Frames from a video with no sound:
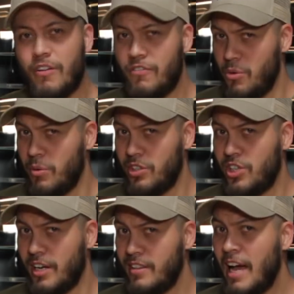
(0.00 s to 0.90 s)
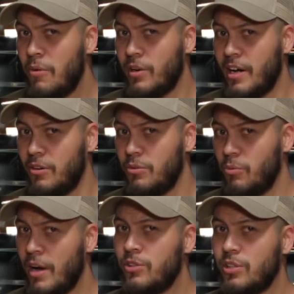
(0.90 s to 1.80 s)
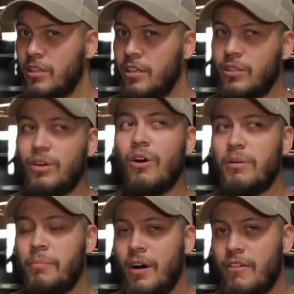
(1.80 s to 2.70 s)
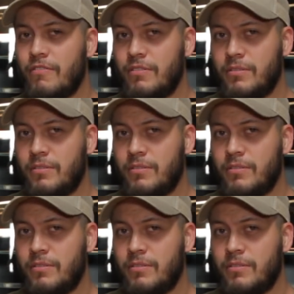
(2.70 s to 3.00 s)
If you want to check that one out, why don't you click on the card above.